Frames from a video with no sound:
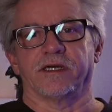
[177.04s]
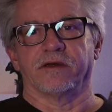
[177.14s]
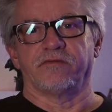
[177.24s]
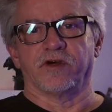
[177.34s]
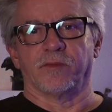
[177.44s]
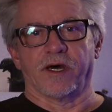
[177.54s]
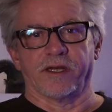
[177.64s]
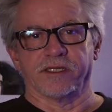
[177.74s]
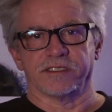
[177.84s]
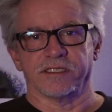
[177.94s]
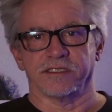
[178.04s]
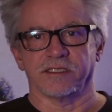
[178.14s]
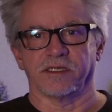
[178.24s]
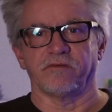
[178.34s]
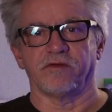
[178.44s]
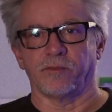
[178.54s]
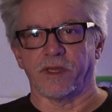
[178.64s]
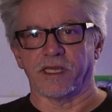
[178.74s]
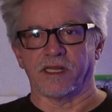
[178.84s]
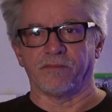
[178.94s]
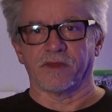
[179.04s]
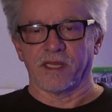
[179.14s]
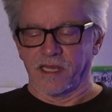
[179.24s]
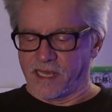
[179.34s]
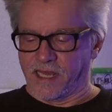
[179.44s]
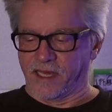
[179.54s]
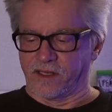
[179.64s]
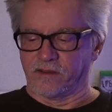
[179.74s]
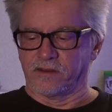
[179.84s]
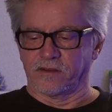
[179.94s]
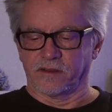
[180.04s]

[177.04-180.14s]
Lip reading: film audiences and filmmaking. And